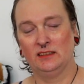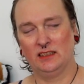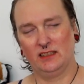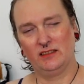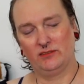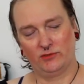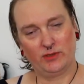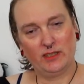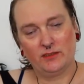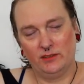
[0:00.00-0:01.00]
And I
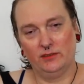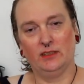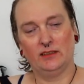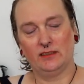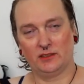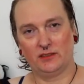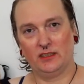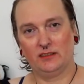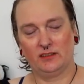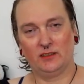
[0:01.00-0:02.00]
try to do that as,
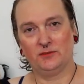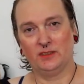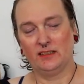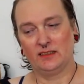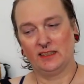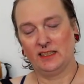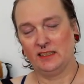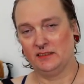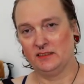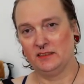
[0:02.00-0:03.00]
as often as I
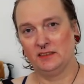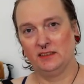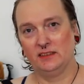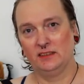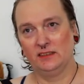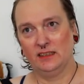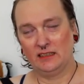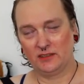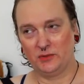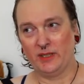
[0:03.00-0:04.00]
can
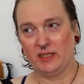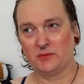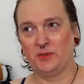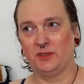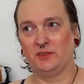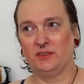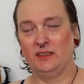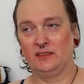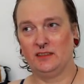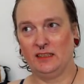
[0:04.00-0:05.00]
as a trans person,
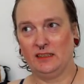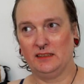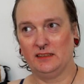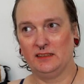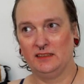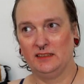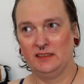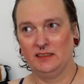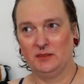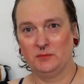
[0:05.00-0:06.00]
as a
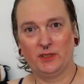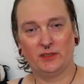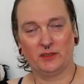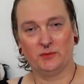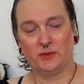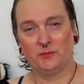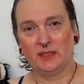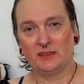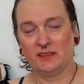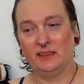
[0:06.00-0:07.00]
person with
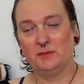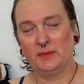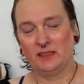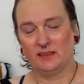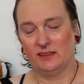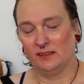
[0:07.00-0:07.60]
mental, mental